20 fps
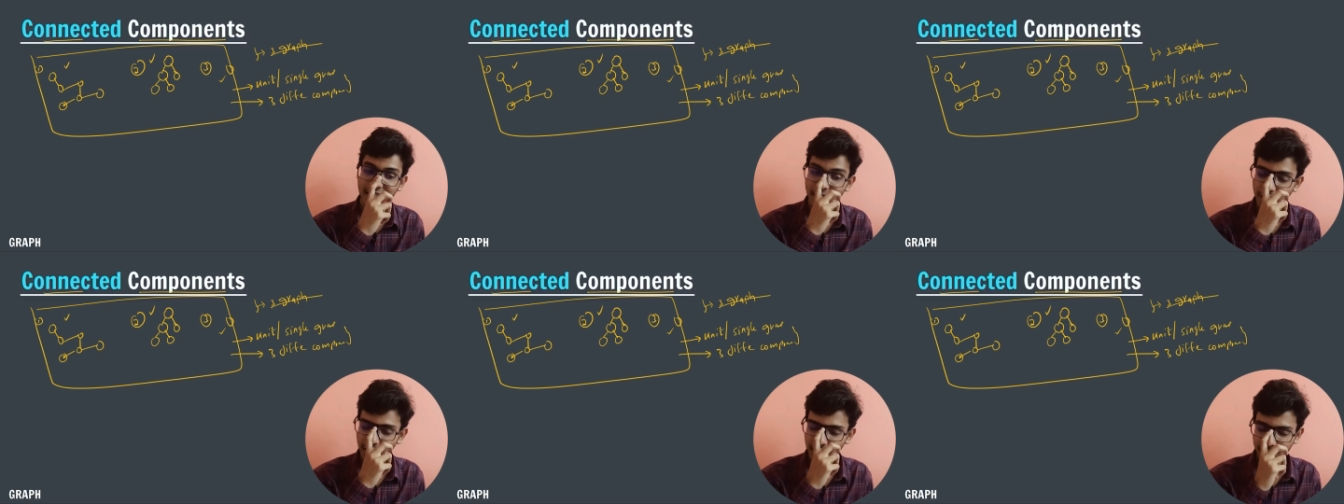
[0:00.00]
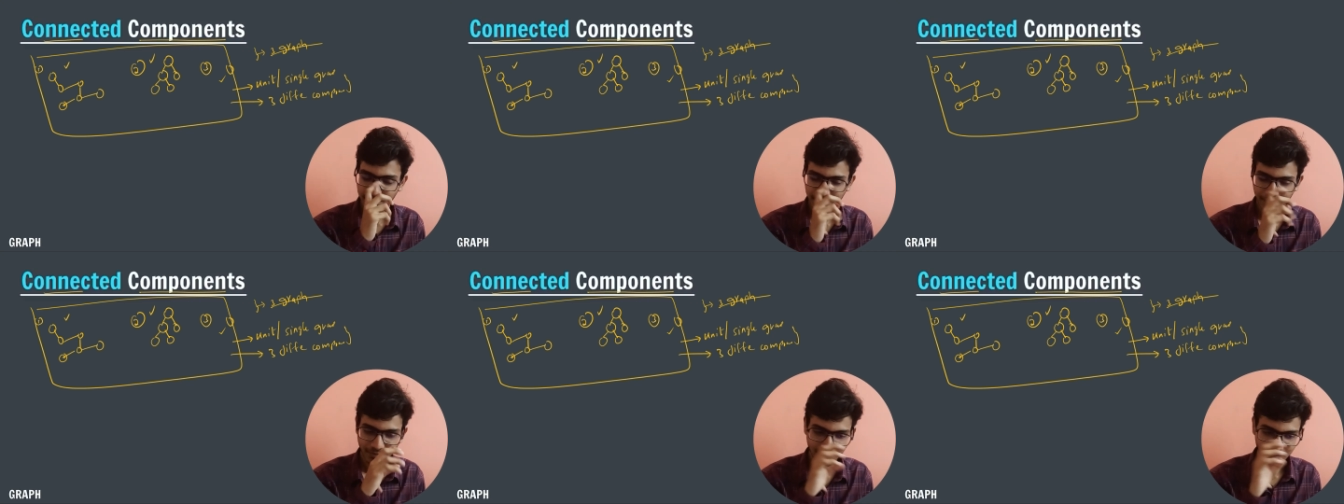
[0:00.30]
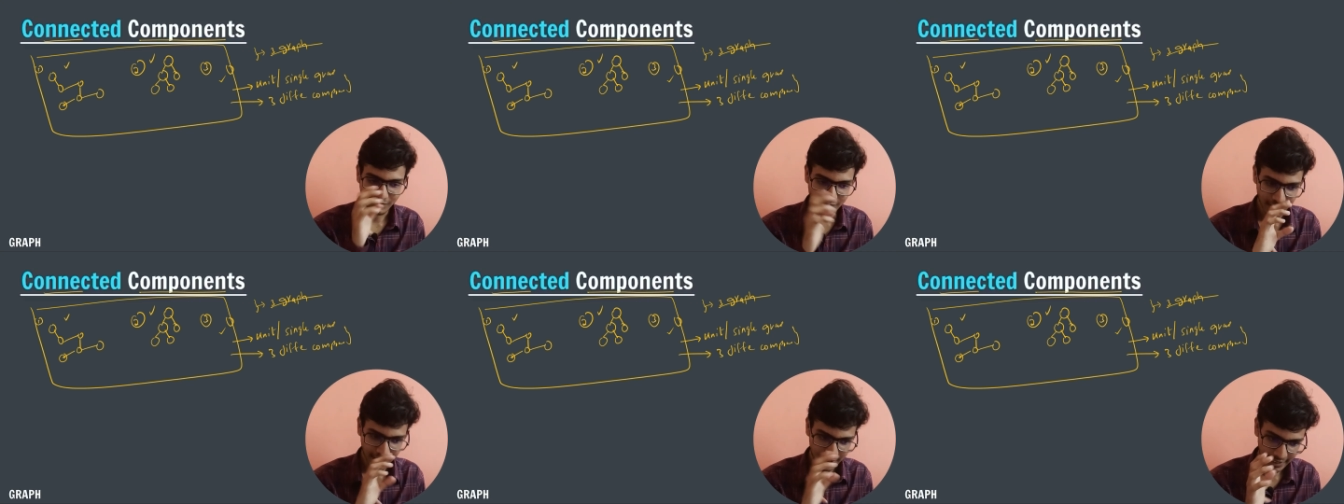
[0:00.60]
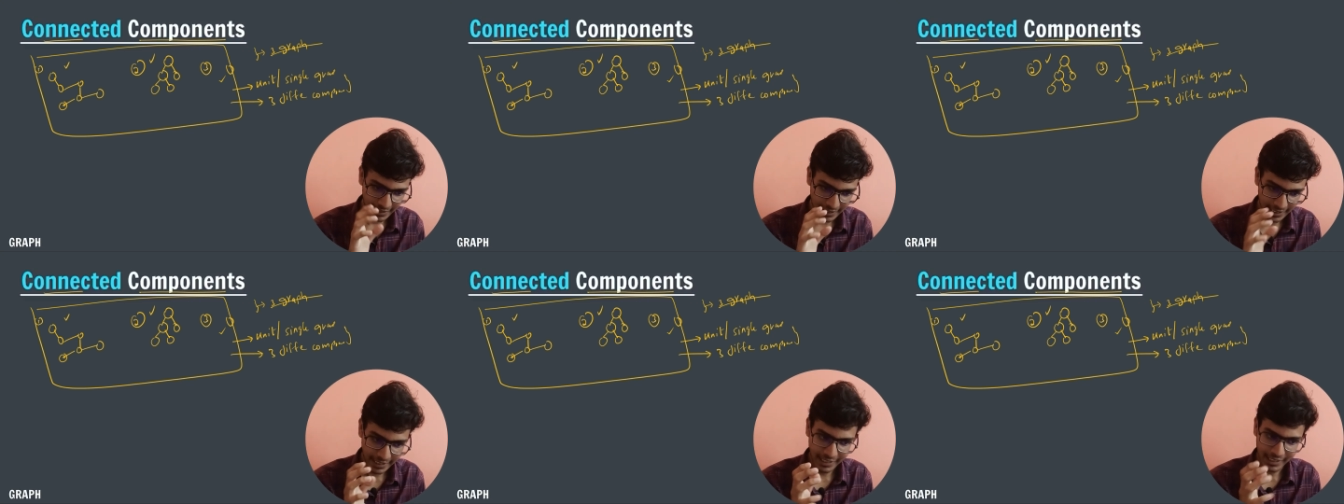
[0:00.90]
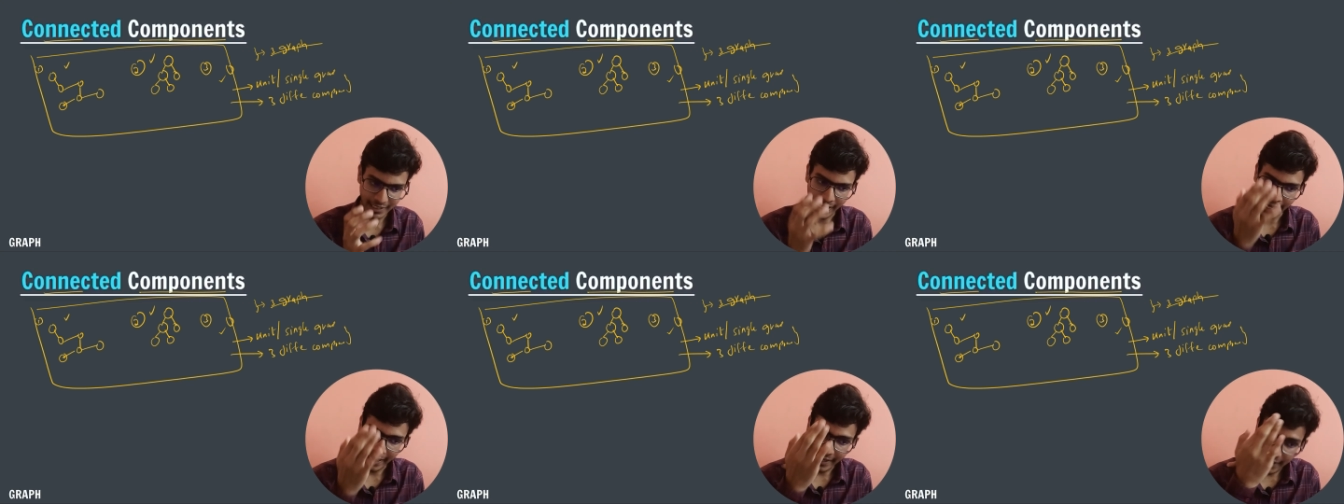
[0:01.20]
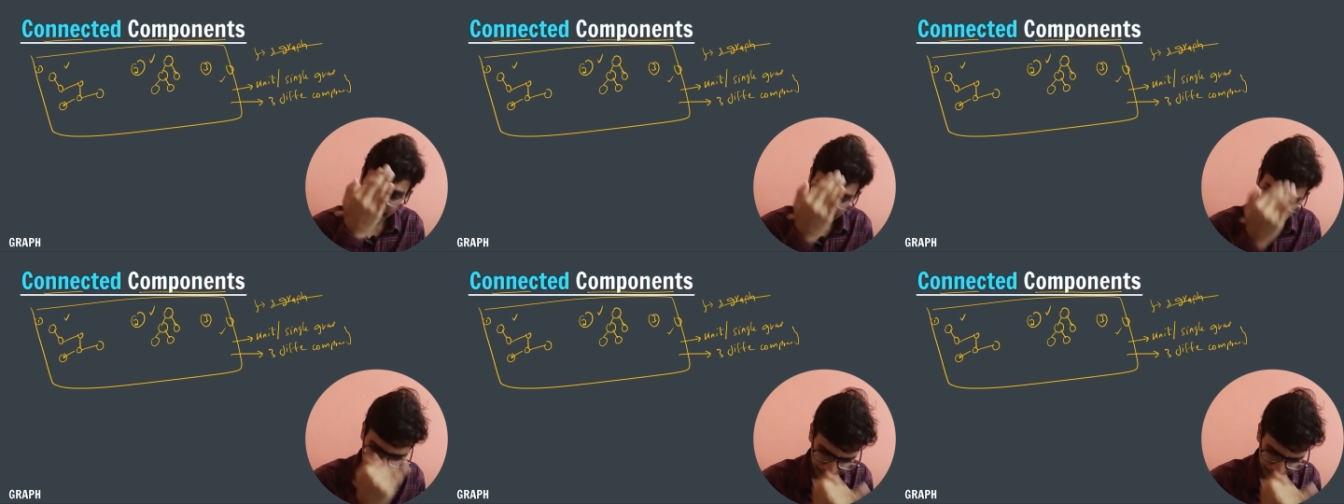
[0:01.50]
you are getting it. And